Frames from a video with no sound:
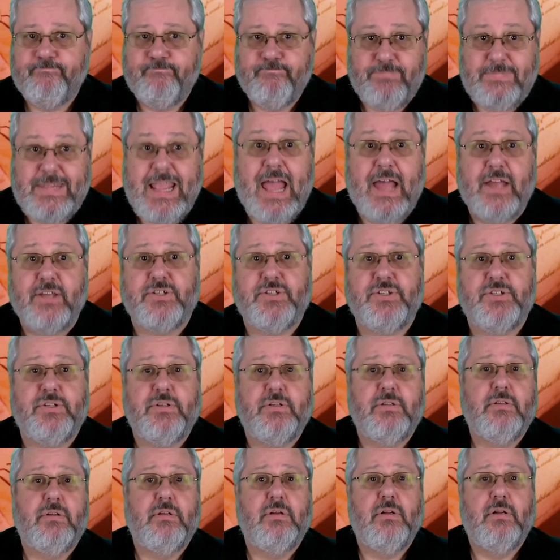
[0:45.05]
Yes,
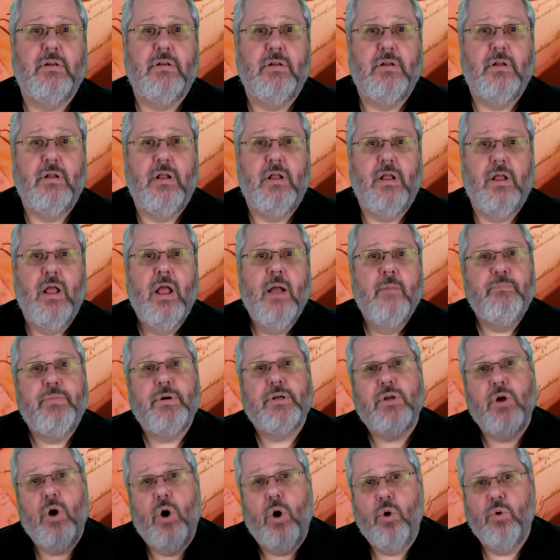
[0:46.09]

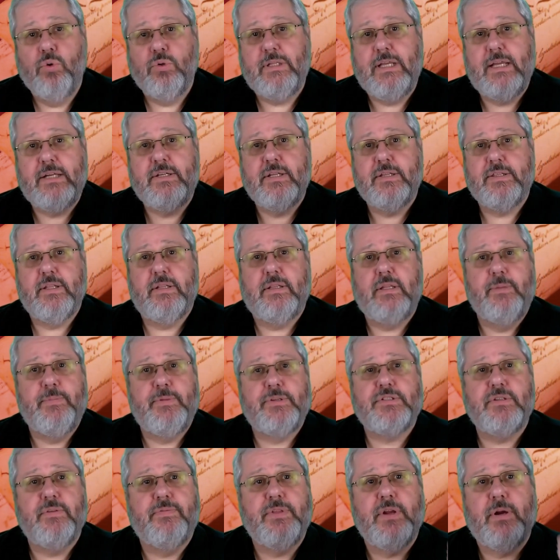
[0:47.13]
but only to the
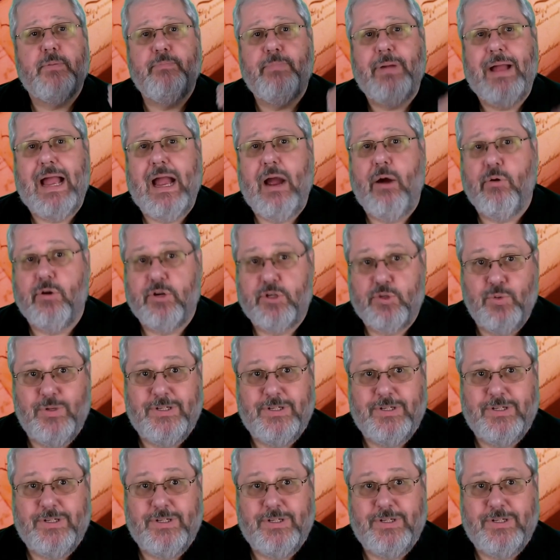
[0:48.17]
limits of their powers,